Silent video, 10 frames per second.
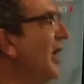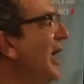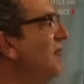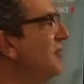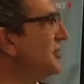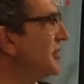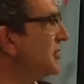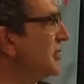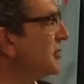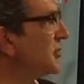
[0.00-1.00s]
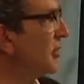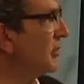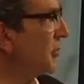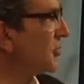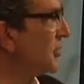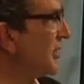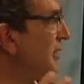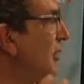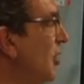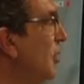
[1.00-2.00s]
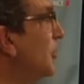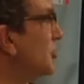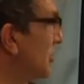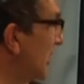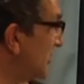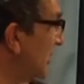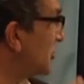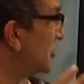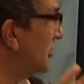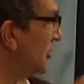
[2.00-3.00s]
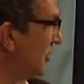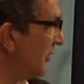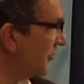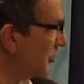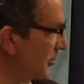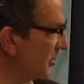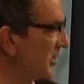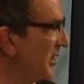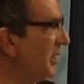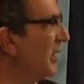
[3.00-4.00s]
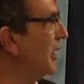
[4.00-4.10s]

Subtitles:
a resistance to homogenization and uniformity,